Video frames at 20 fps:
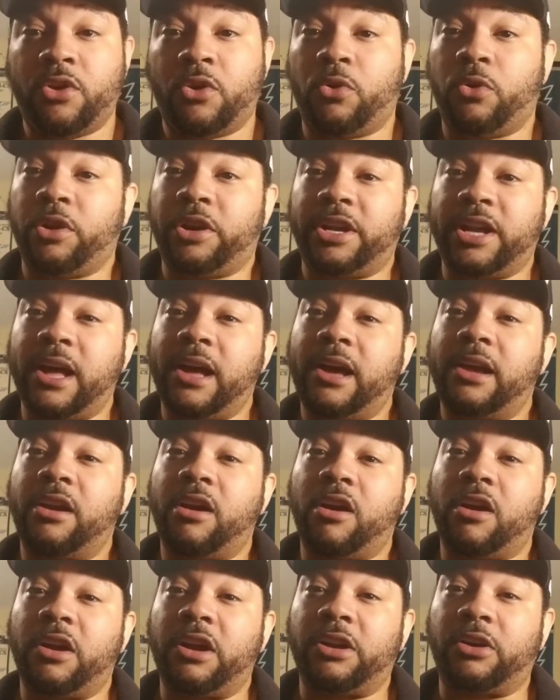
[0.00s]
or got
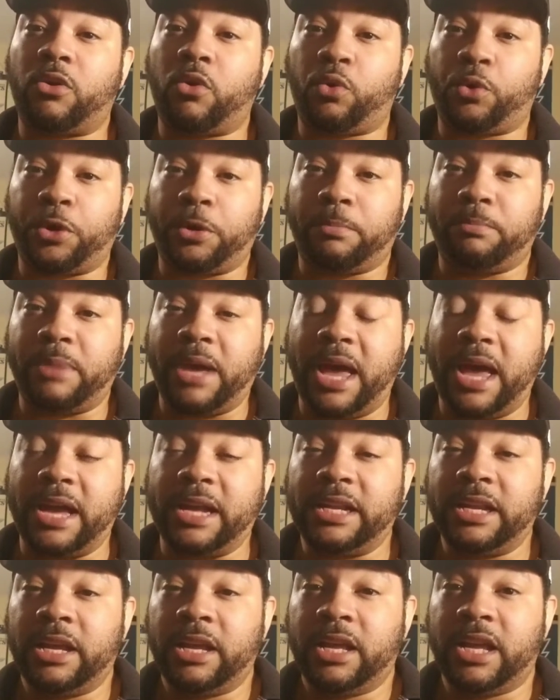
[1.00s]
our
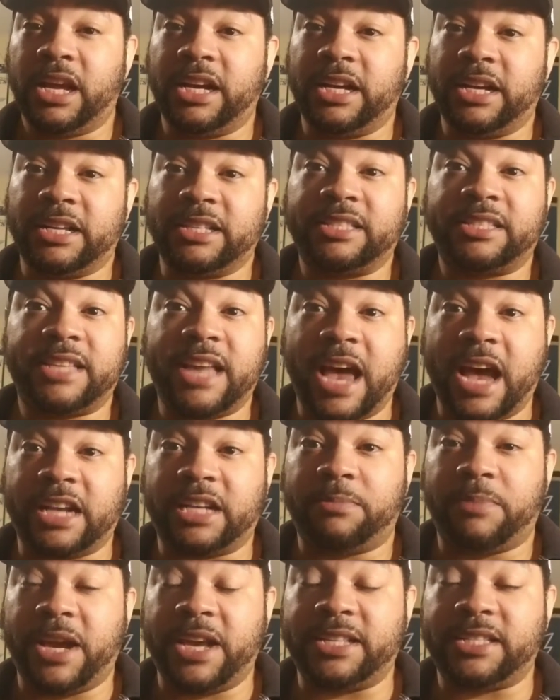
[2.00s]
quarterback
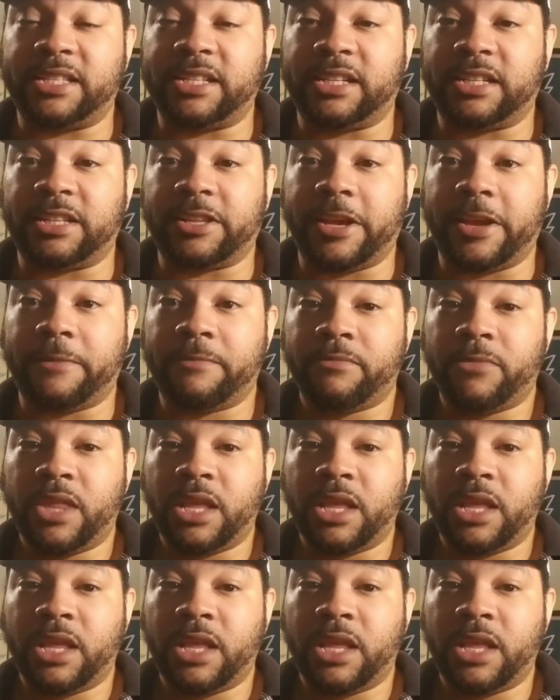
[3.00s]
sacked, basically.